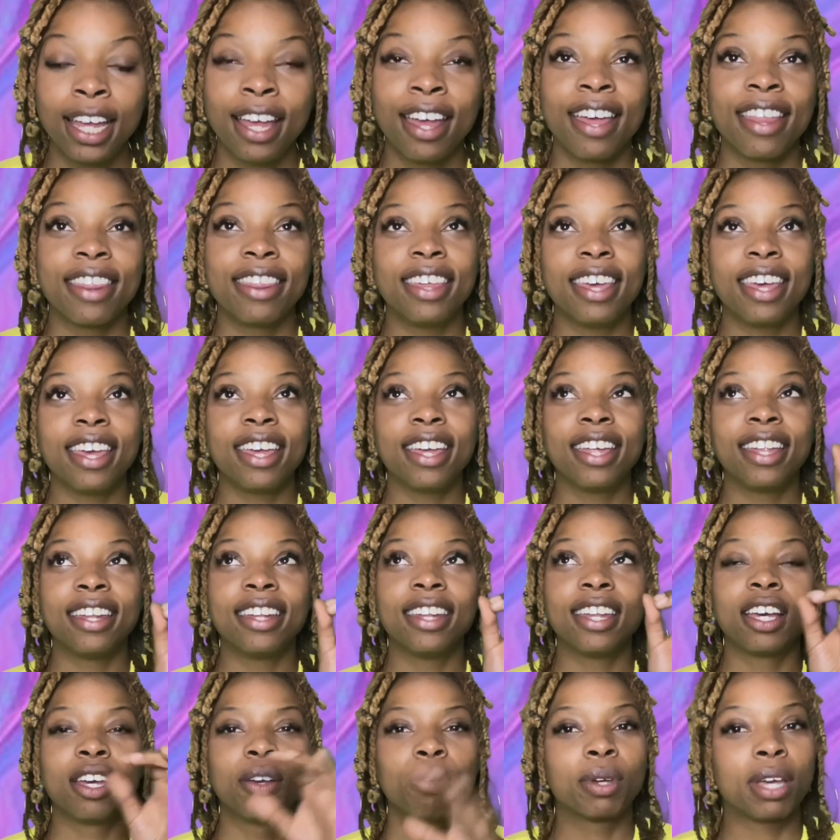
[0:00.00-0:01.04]
Then
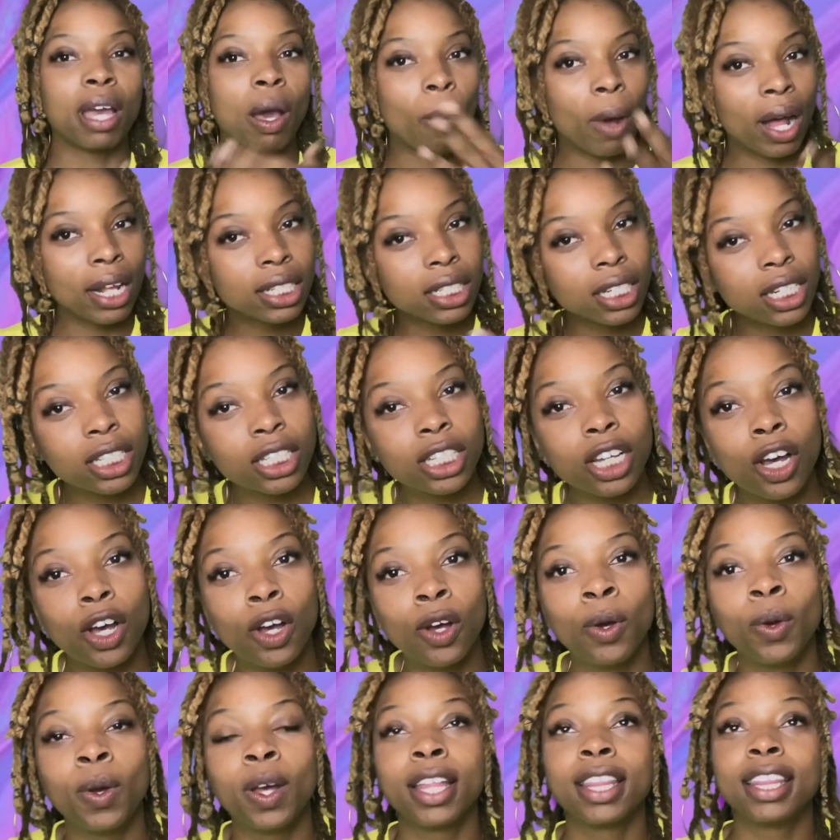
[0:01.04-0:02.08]
kept watching the
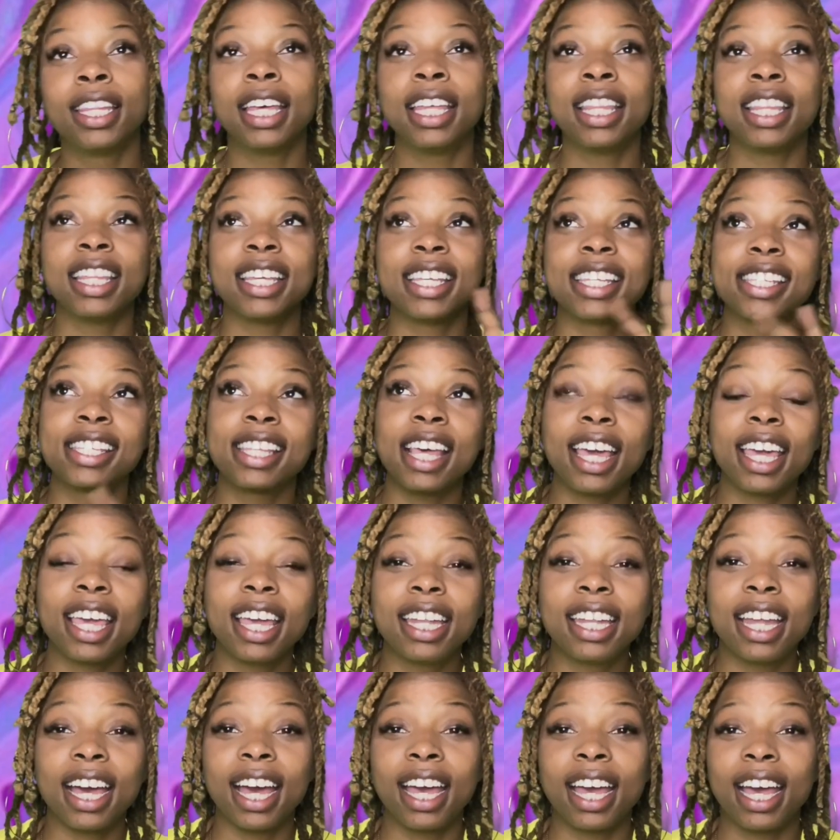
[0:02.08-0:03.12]
show. Then the second
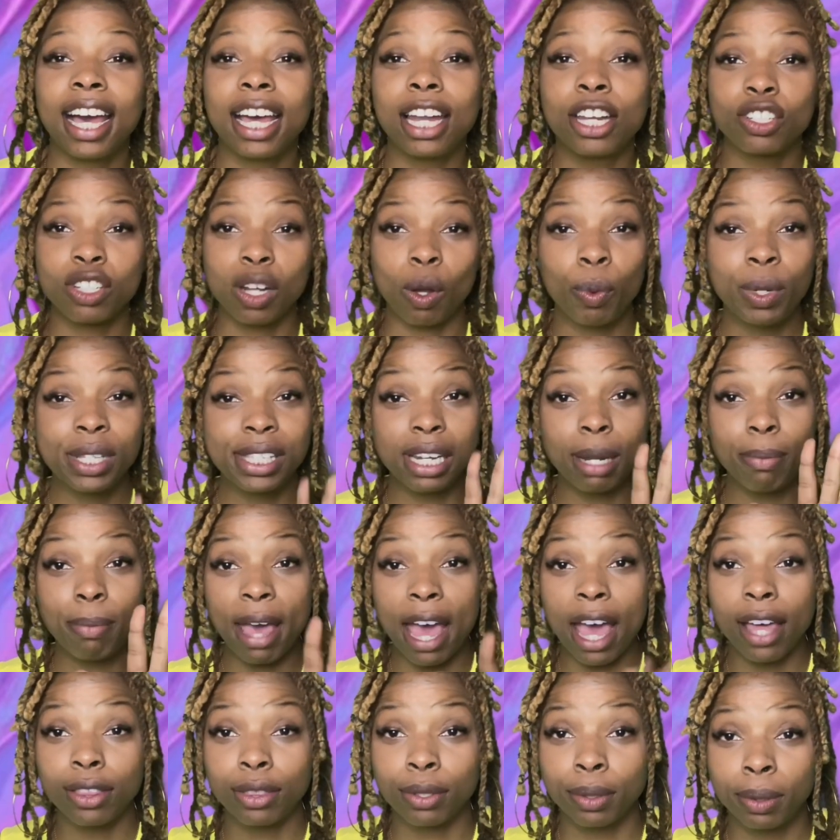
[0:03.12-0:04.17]
night I had a dream. I went to the
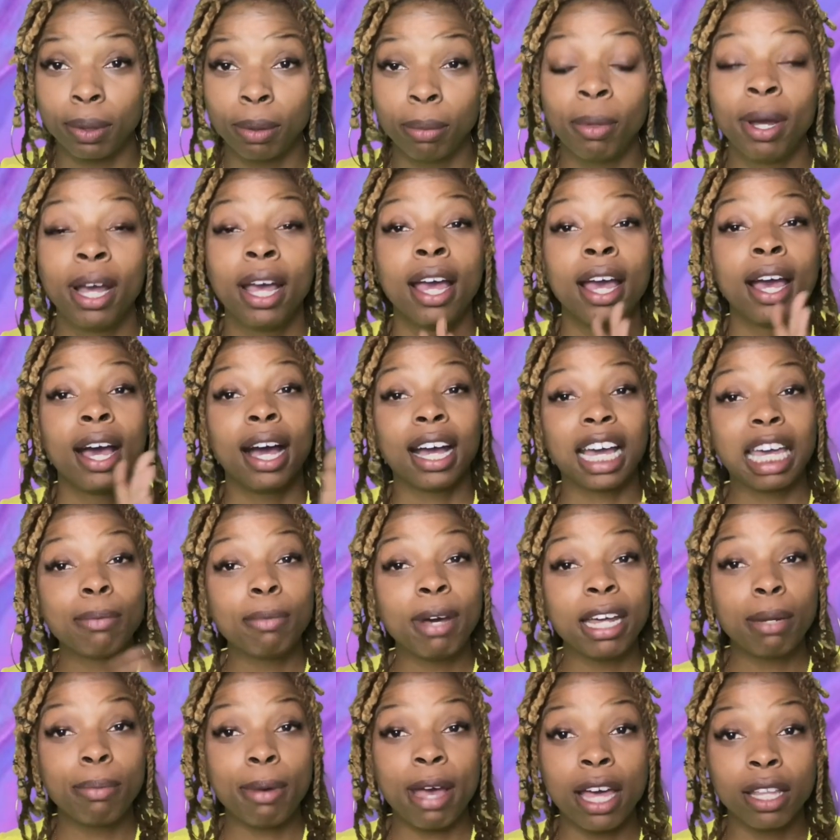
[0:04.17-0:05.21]
bathroom. I came out the
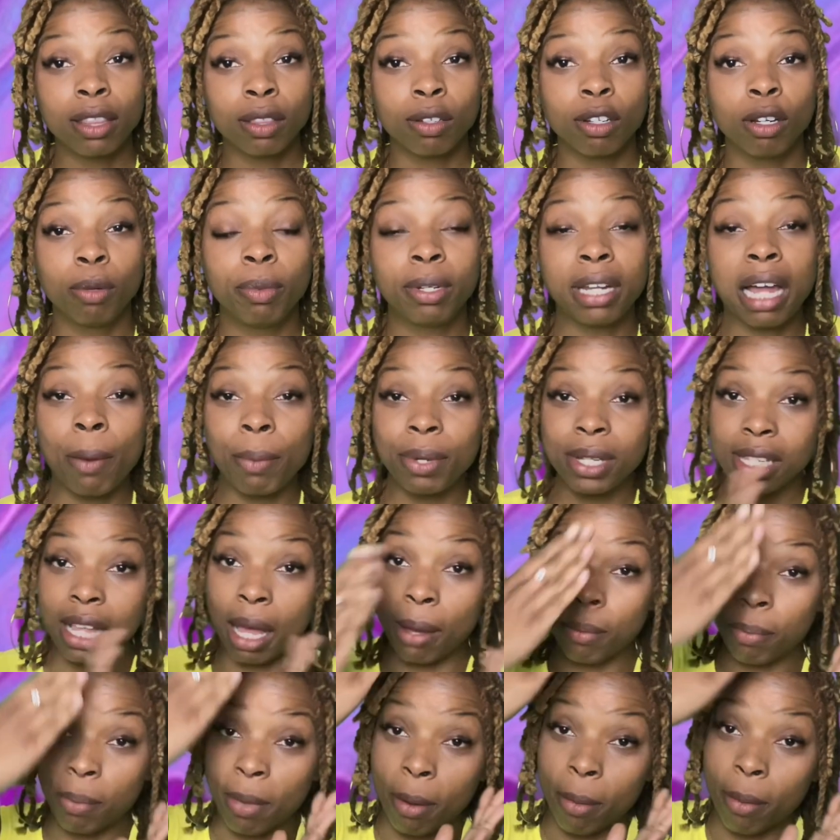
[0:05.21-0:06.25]
bathroom and I was, I'm,
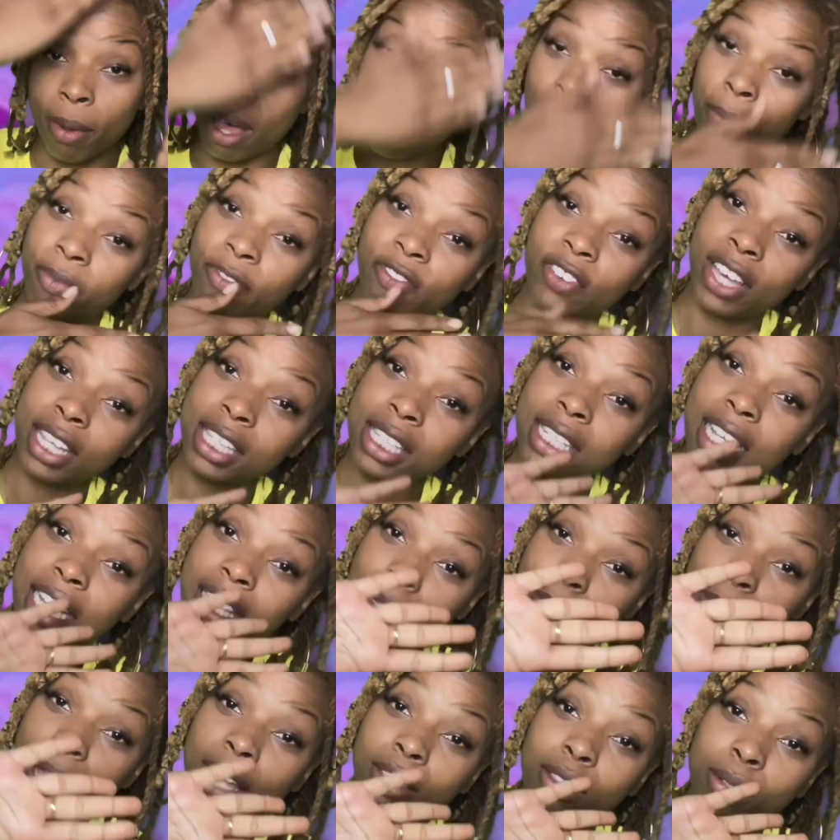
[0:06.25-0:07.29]
I'm, I'm facing like the
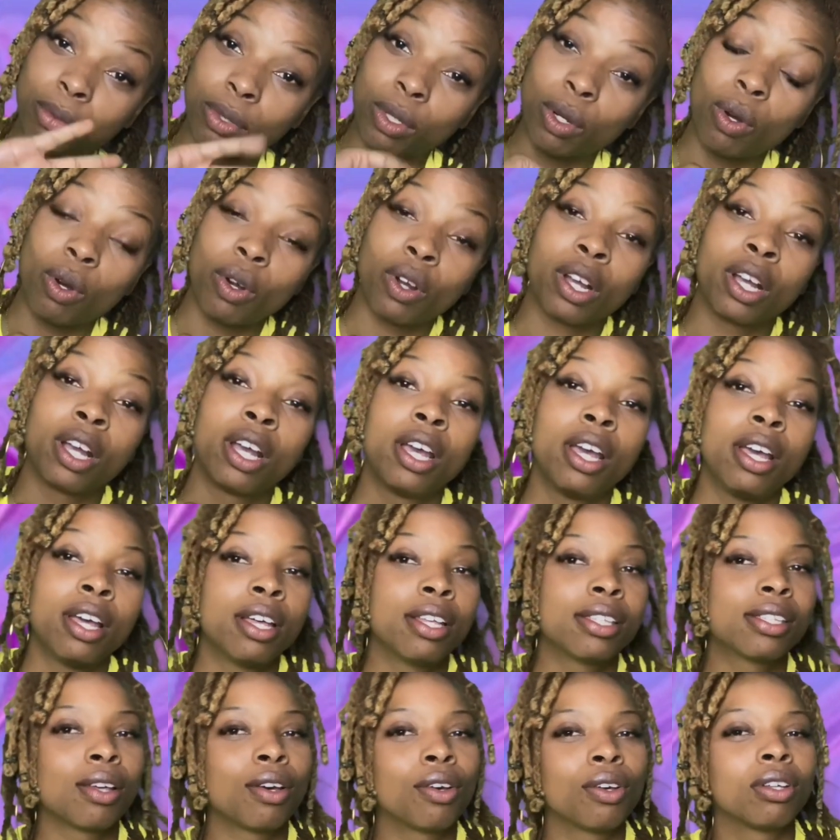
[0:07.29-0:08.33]
bathroom door.
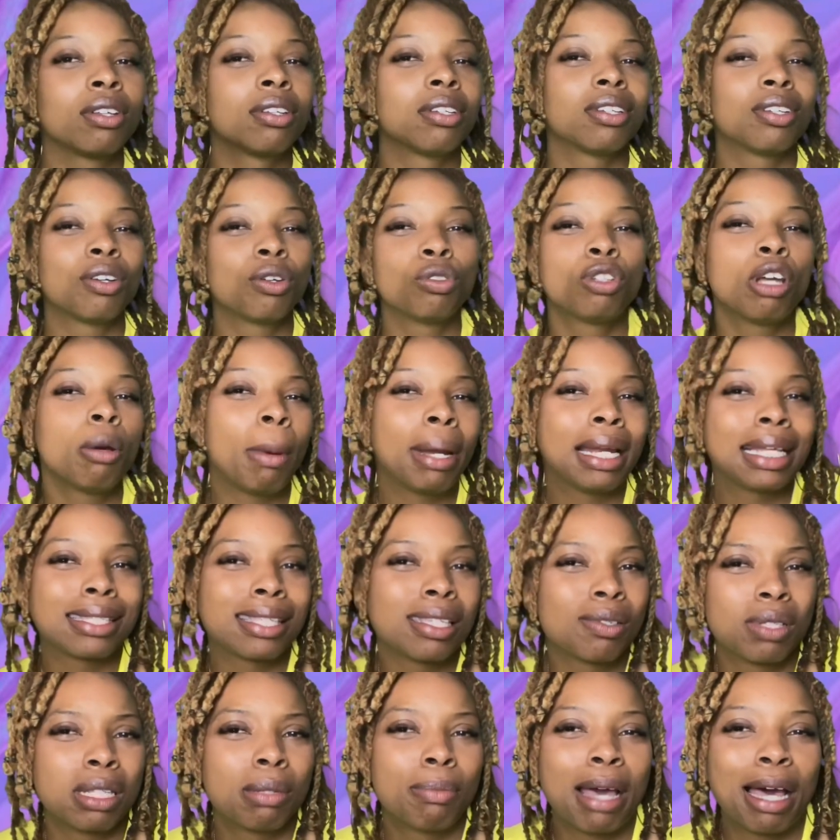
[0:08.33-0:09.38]
So nobody sleeps
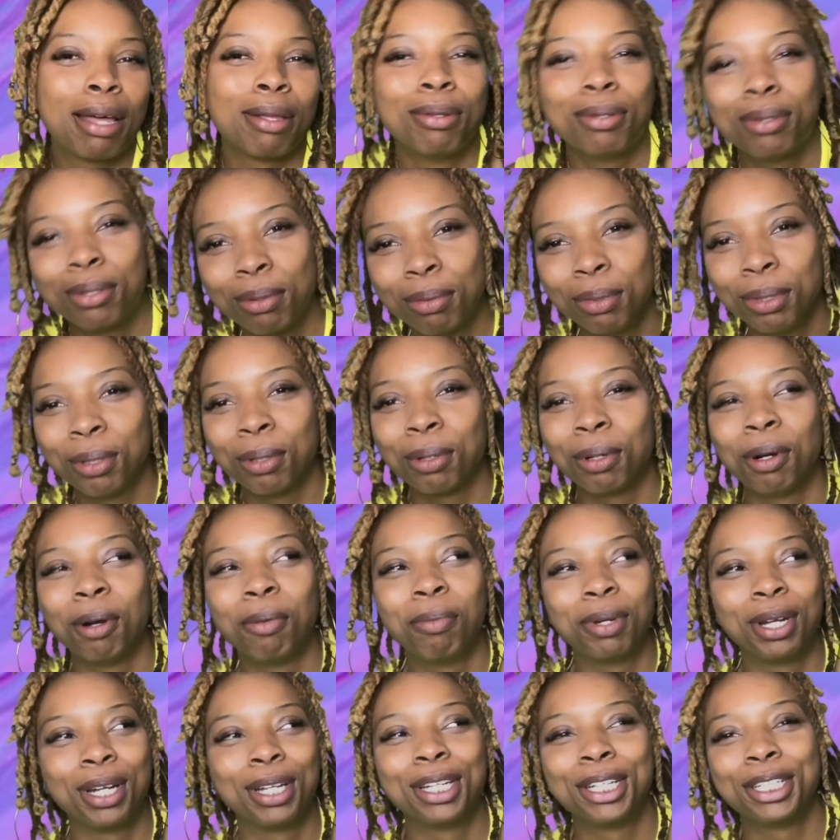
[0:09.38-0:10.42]
with the bathroom door open
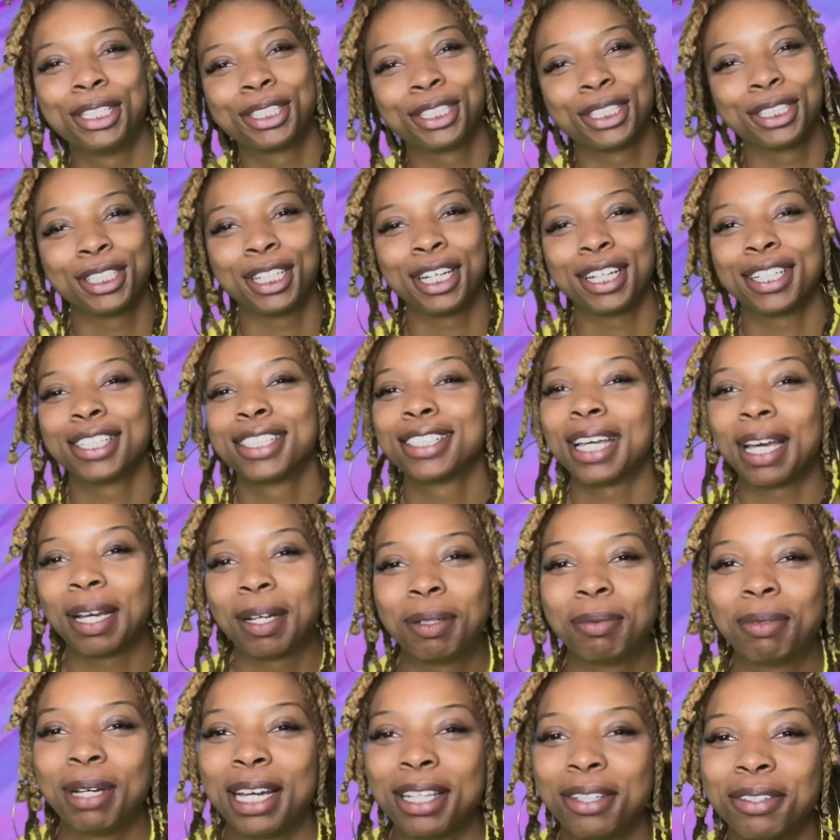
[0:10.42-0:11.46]
unless you're like a
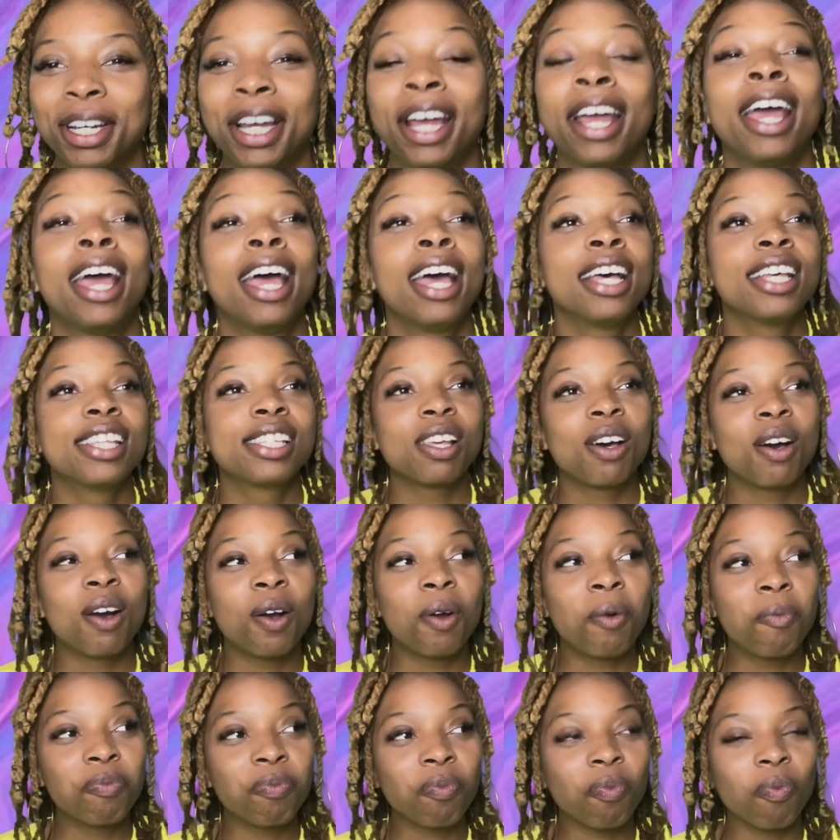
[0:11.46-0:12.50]
psychopath, right? So
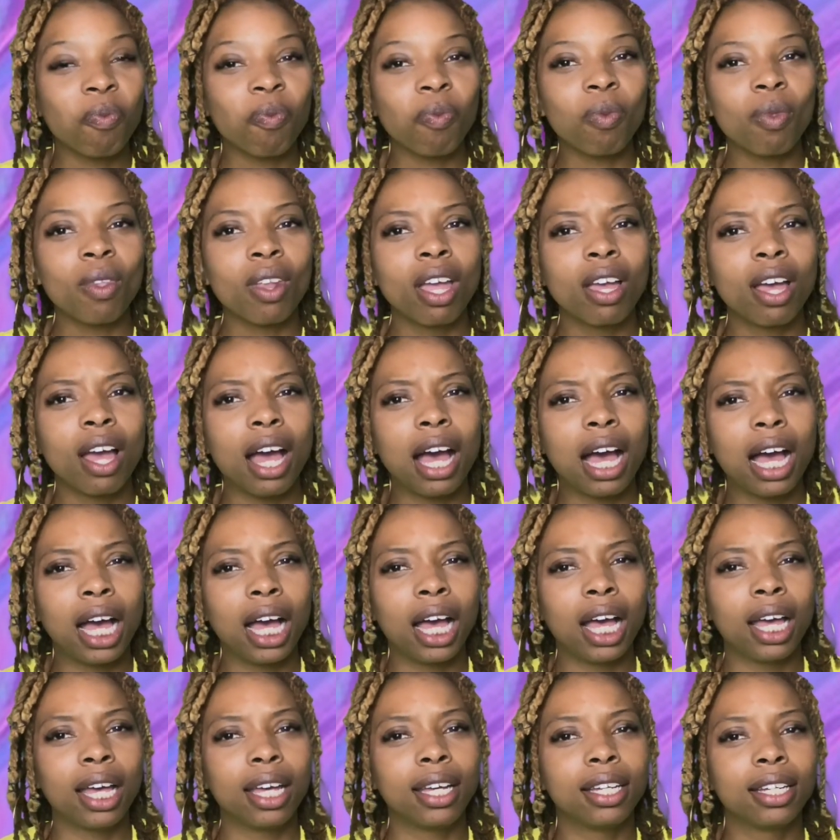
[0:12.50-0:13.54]

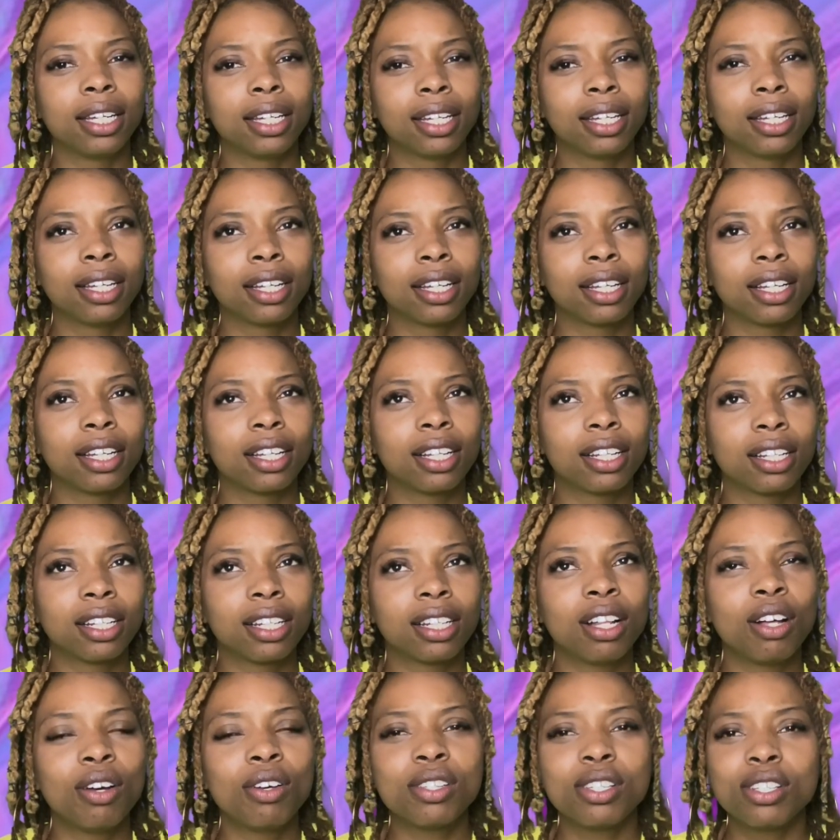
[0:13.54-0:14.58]
I
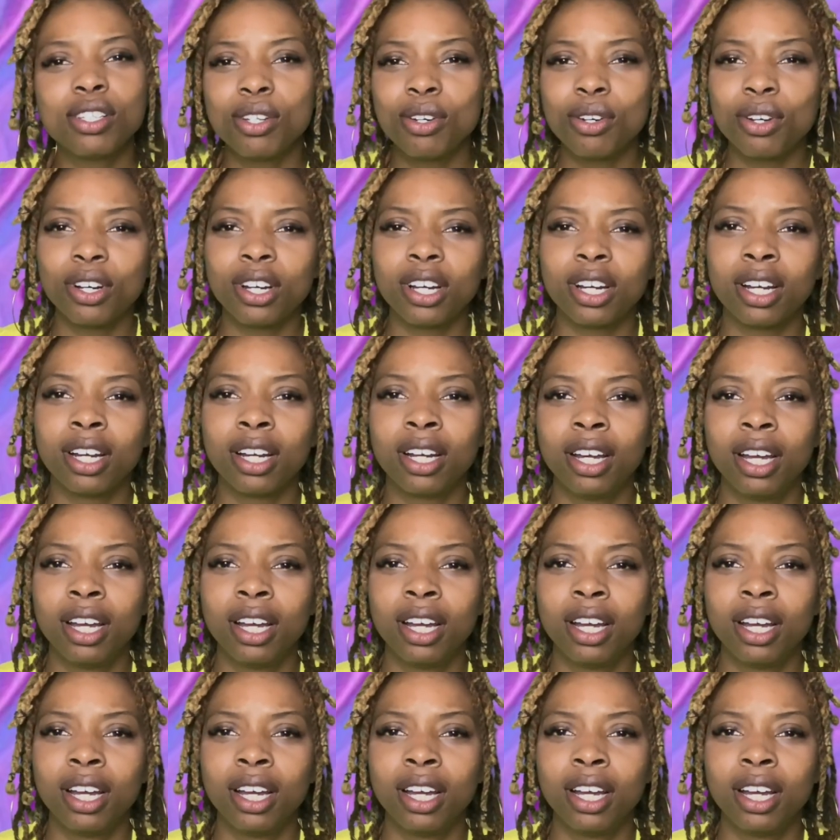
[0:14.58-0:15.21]
closed the door.